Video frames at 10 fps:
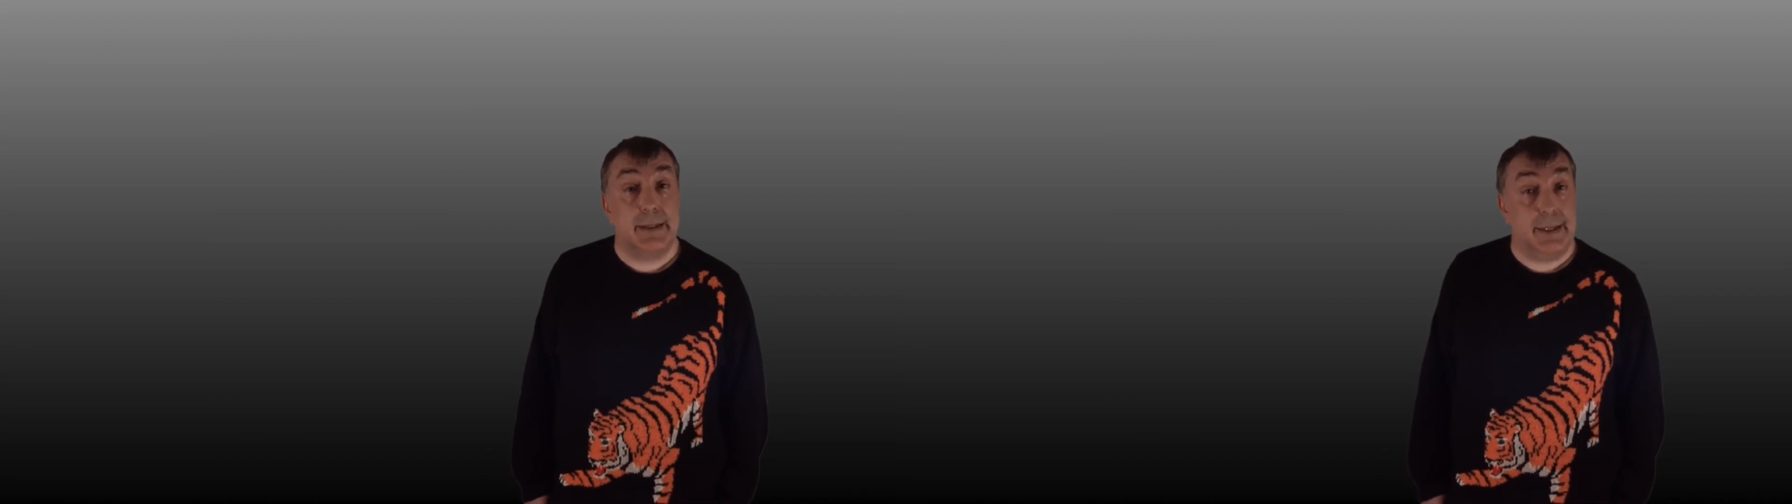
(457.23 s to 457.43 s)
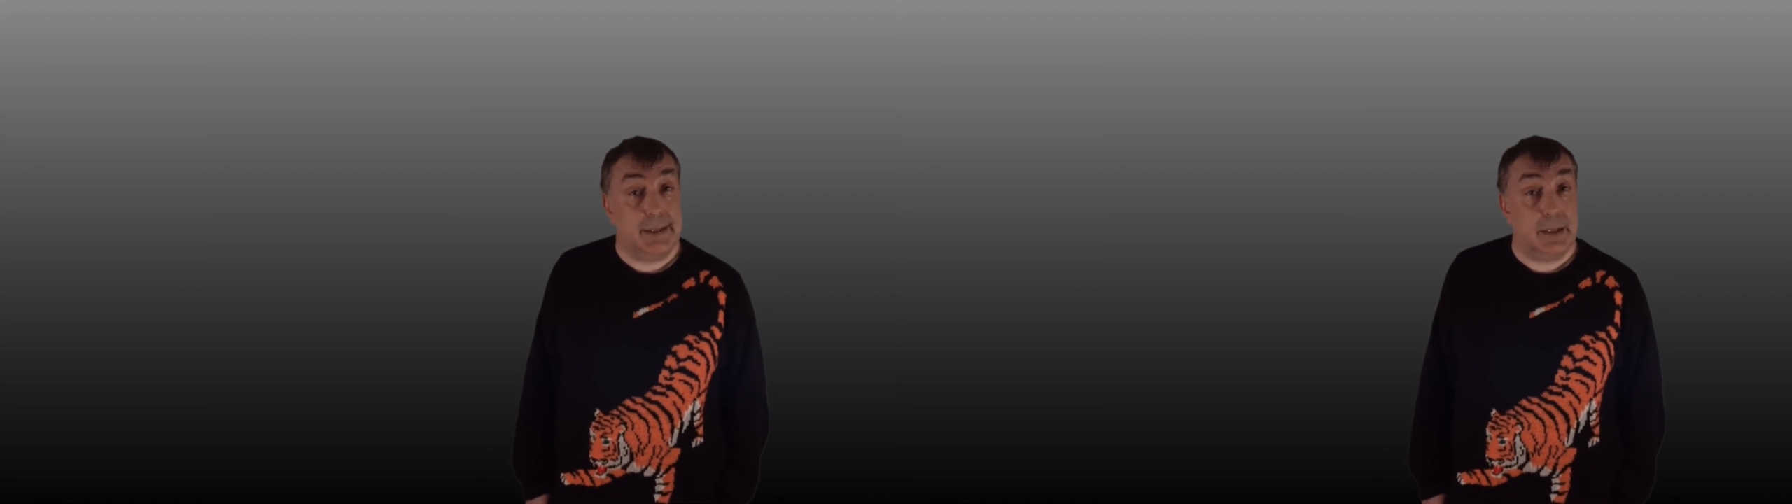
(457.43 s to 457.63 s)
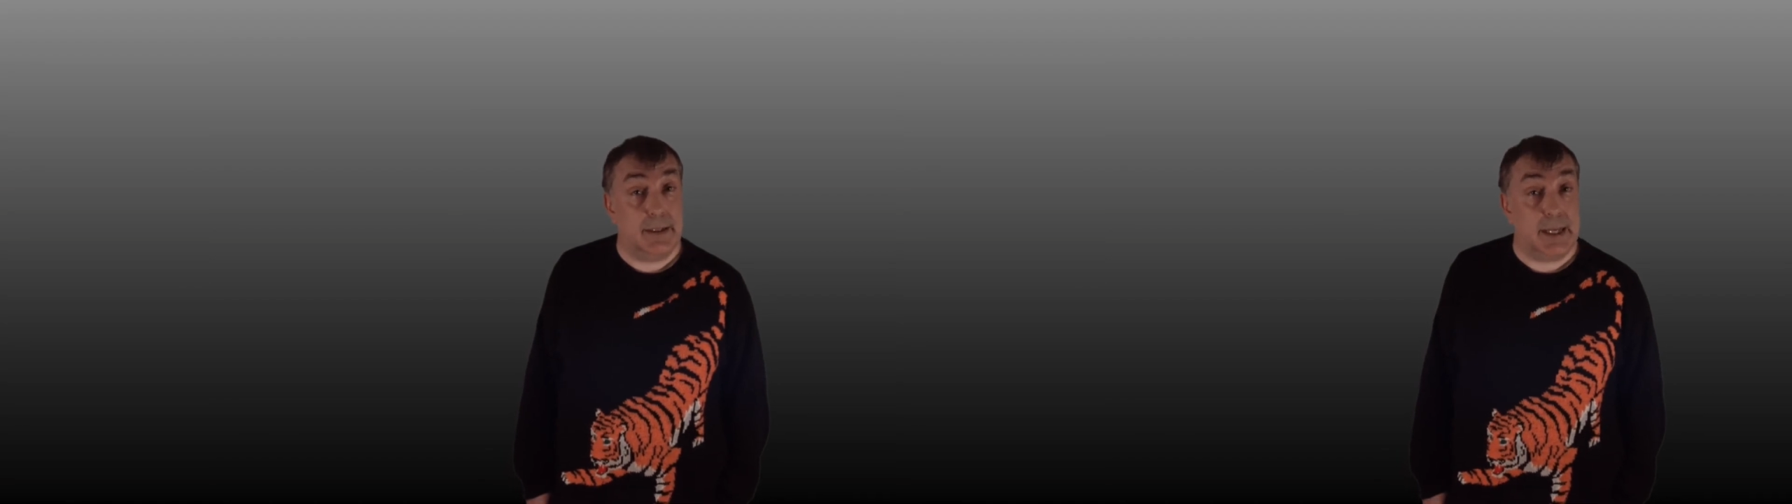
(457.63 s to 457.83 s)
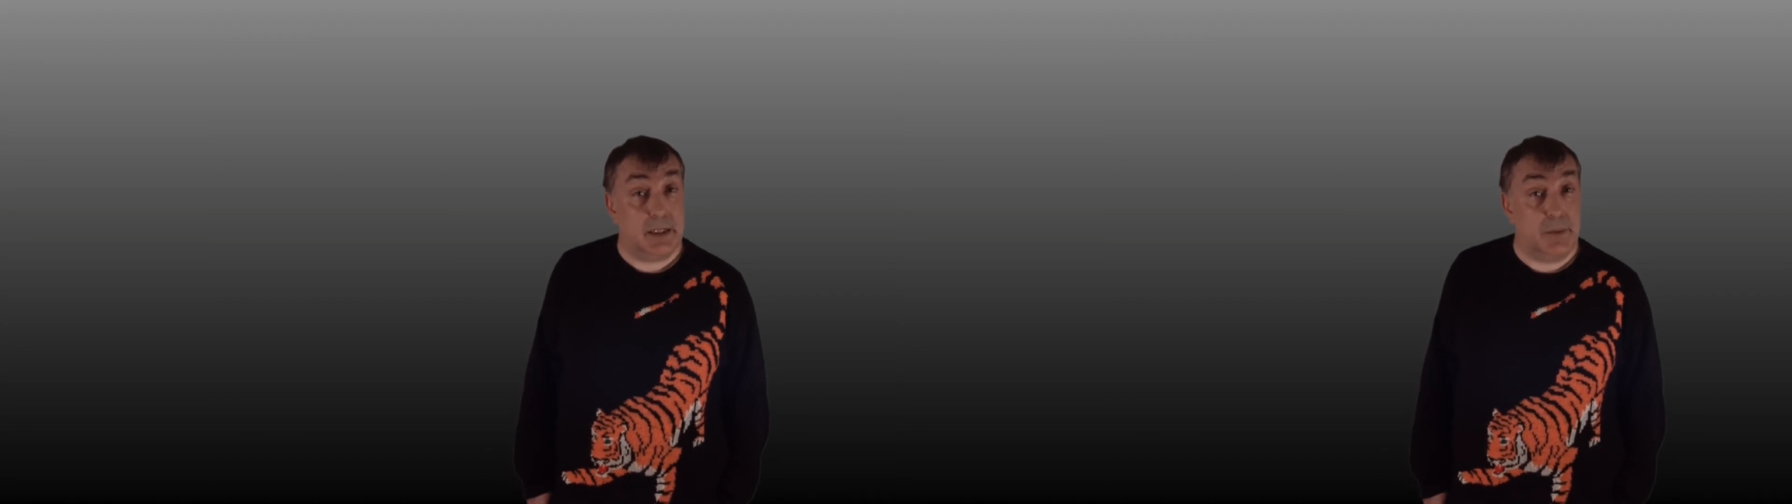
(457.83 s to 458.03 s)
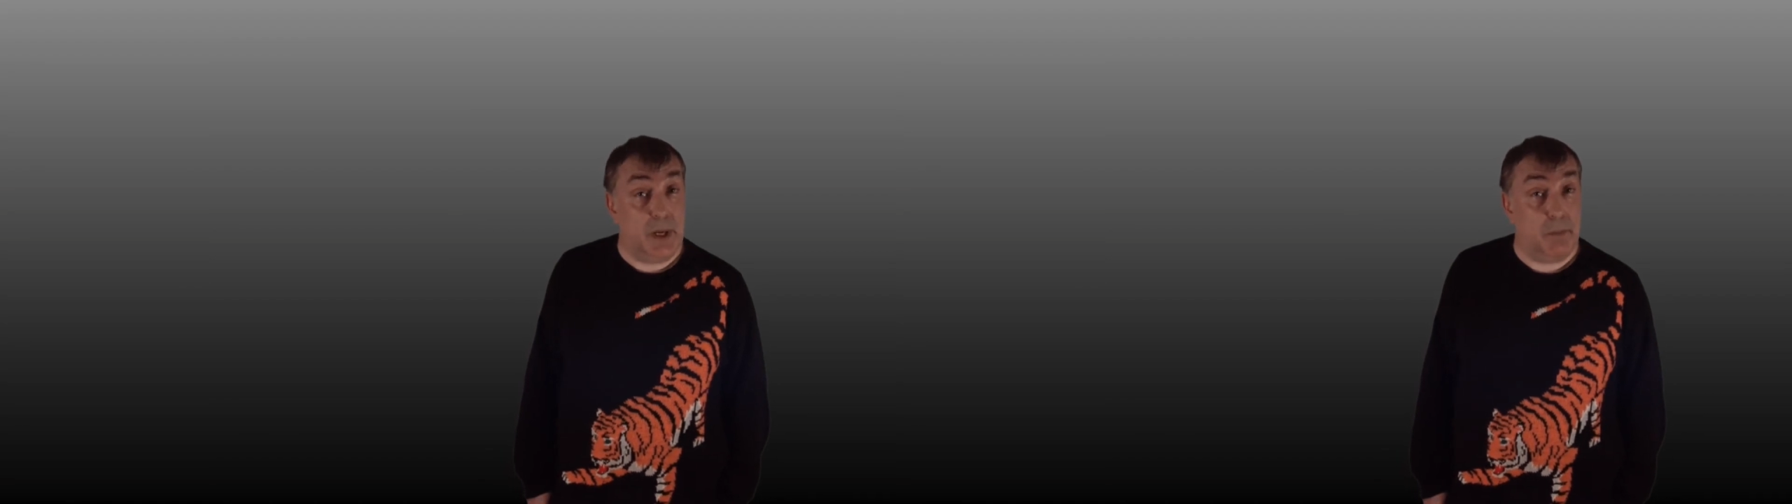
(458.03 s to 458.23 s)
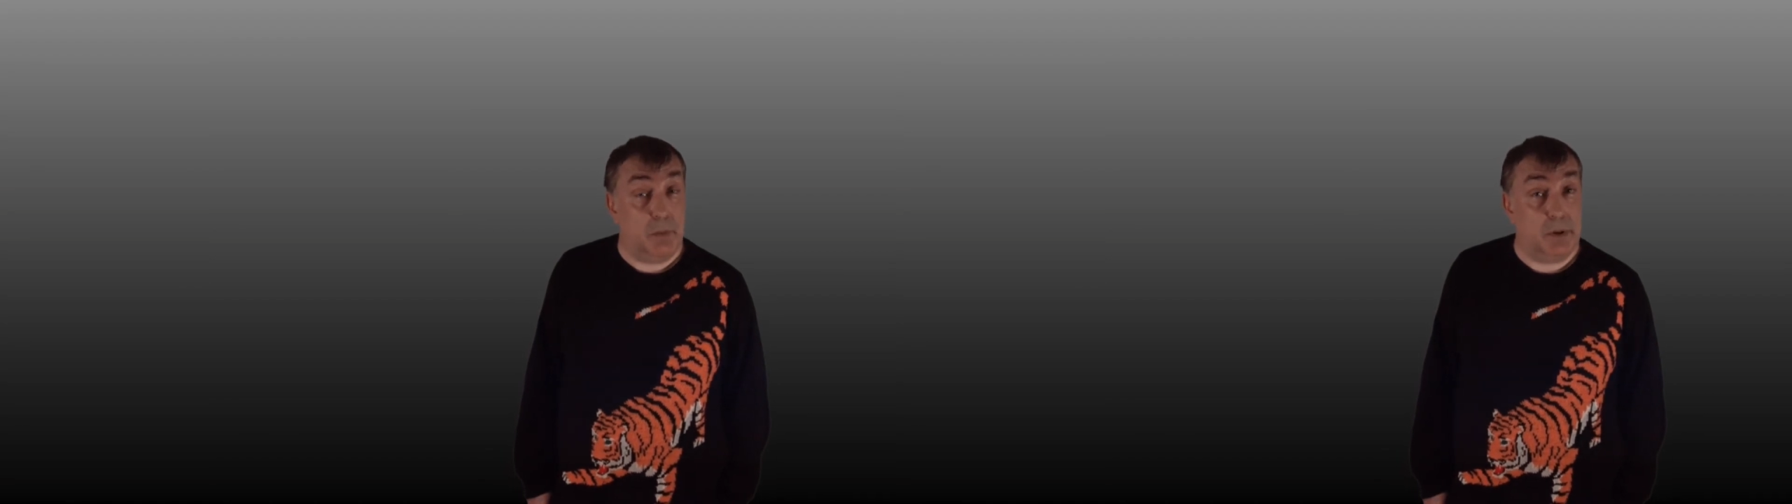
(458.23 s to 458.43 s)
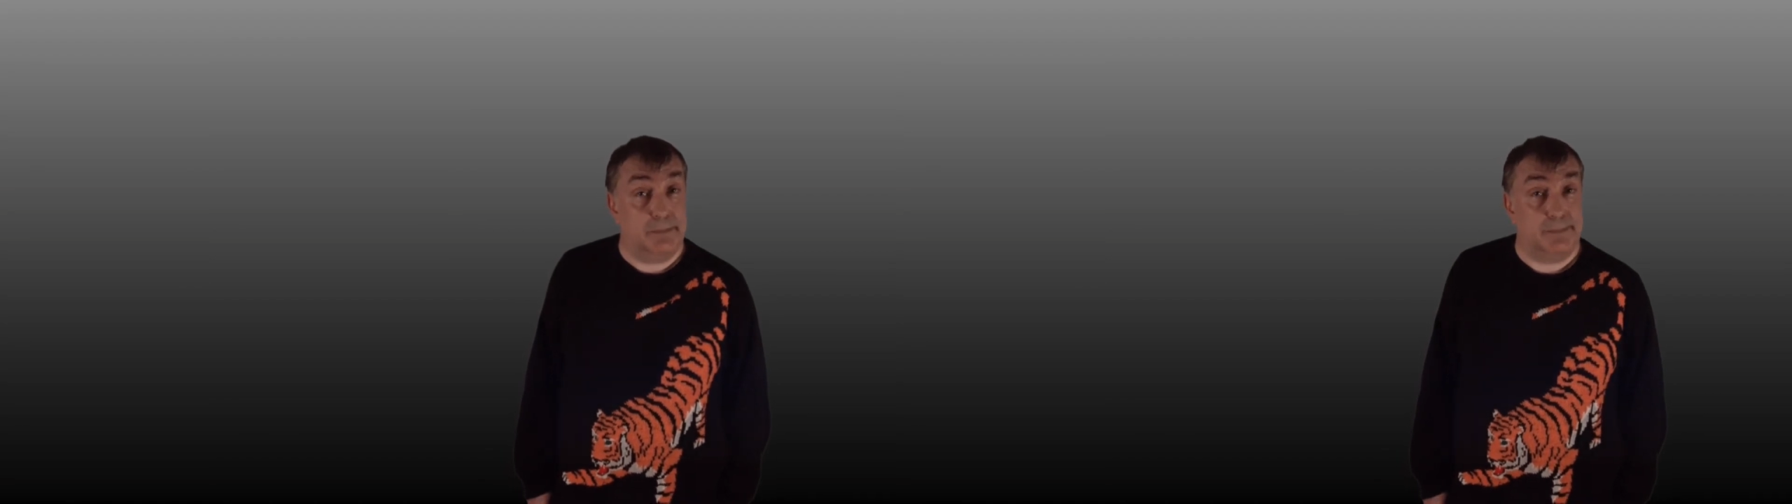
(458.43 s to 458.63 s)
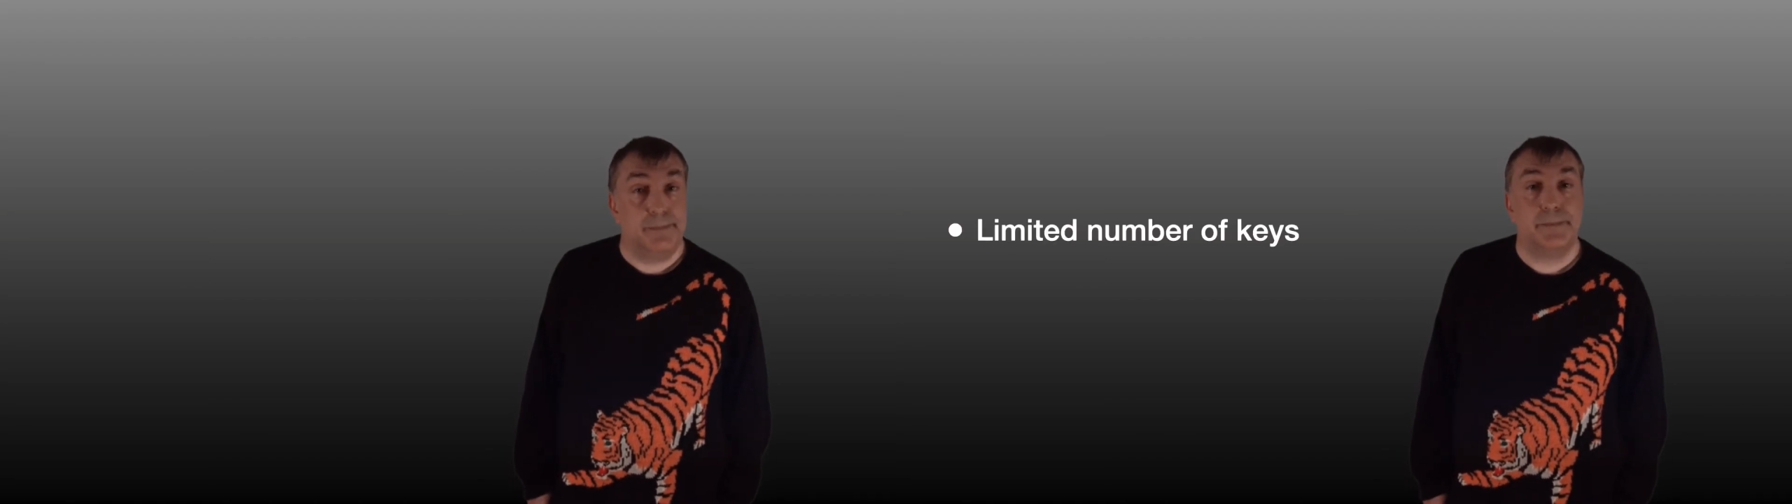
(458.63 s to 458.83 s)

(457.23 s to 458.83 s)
this turns out to be a problem.